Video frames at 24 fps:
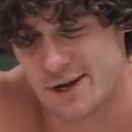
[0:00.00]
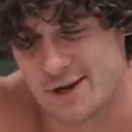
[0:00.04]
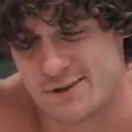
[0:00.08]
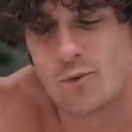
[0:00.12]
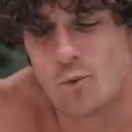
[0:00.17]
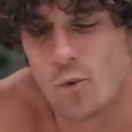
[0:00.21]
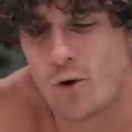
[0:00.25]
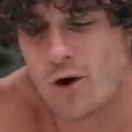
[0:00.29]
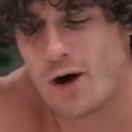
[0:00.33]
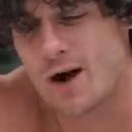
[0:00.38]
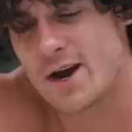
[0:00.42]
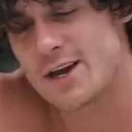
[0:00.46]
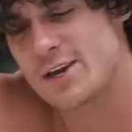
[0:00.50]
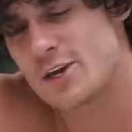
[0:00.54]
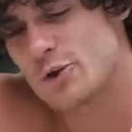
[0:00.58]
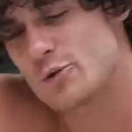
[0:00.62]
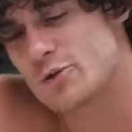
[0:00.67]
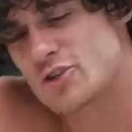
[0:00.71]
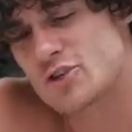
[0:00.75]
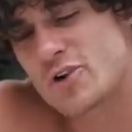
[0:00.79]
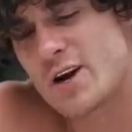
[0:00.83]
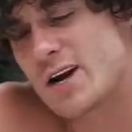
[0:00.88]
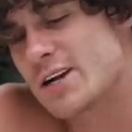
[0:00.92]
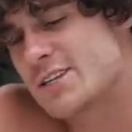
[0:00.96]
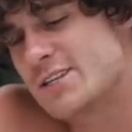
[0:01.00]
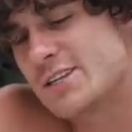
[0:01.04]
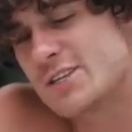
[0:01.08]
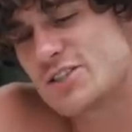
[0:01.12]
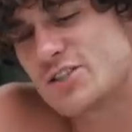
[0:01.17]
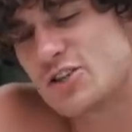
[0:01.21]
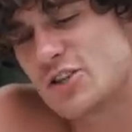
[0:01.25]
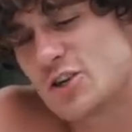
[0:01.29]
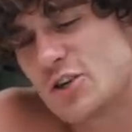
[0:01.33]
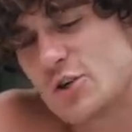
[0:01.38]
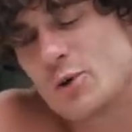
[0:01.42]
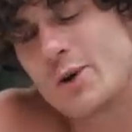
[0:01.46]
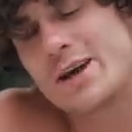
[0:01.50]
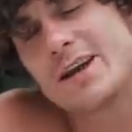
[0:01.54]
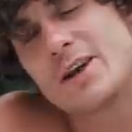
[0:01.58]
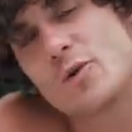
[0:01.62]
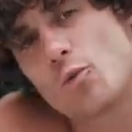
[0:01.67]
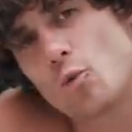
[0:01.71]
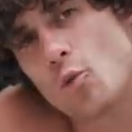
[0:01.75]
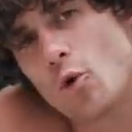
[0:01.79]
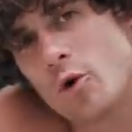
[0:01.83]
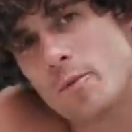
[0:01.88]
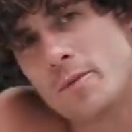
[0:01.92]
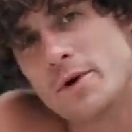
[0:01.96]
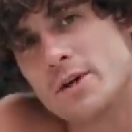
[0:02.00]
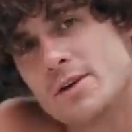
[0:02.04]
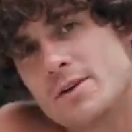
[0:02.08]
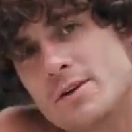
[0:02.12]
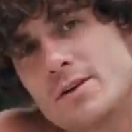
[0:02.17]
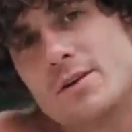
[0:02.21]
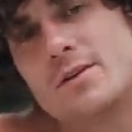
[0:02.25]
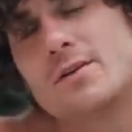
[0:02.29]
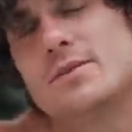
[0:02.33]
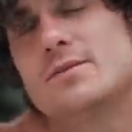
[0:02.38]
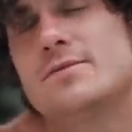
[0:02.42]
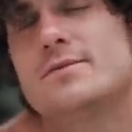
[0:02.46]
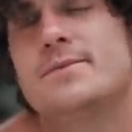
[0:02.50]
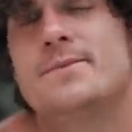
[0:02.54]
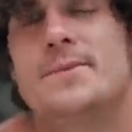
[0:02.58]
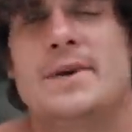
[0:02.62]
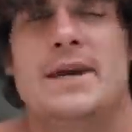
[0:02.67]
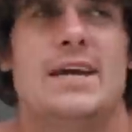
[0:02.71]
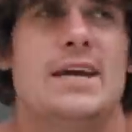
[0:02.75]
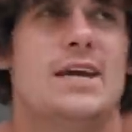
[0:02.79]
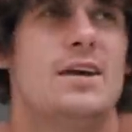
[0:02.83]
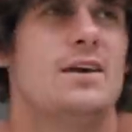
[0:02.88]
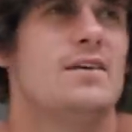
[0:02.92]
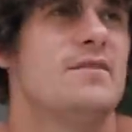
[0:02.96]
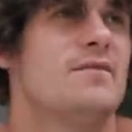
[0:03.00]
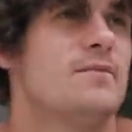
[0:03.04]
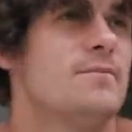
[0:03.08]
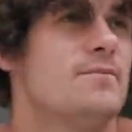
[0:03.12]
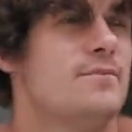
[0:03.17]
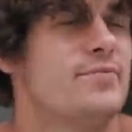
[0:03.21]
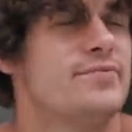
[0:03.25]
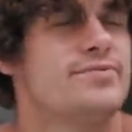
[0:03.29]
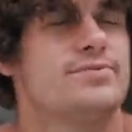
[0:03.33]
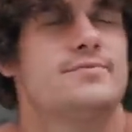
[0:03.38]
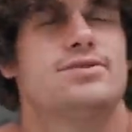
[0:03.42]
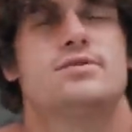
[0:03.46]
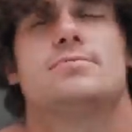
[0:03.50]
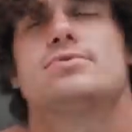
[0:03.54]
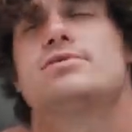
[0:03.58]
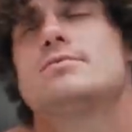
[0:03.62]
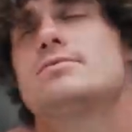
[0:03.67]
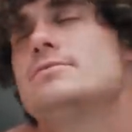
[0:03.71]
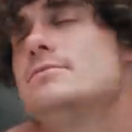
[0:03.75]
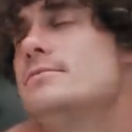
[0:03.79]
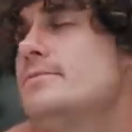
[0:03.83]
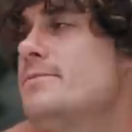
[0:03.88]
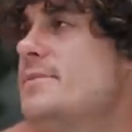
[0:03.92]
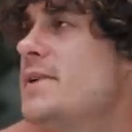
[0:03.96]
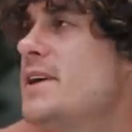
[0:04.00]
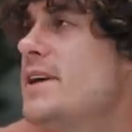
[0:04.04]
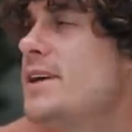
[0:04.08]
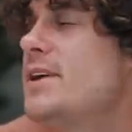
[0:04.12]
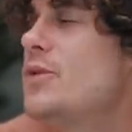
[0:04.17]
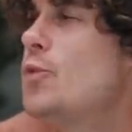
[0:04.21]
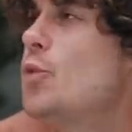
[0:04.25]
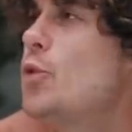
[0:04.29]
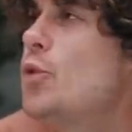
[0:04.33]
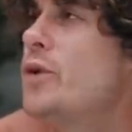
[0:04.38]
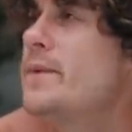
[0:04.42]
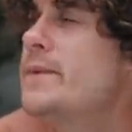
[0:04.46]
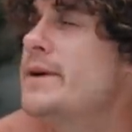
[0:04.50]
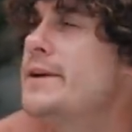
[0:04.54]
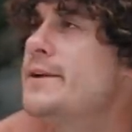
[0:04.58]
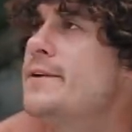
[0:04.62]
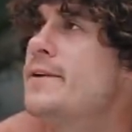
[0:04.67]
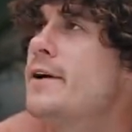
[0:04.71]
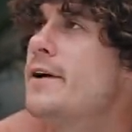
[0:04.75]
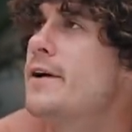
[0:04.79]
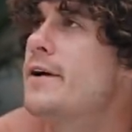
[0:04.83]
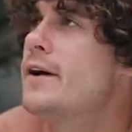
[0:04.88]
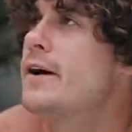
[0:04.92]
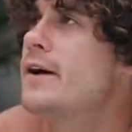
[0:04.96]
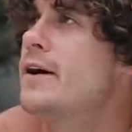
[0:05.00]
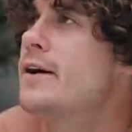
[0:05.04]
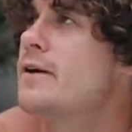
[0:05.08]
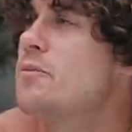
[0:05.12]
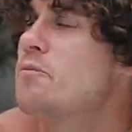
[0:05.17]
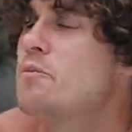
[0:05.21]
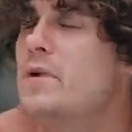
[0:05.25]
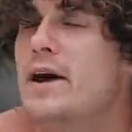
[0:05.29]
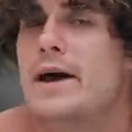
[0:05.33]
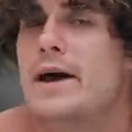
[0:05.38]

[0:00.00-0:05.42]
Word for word: that. What are you attracted to in a woman? Me, me, women, uh,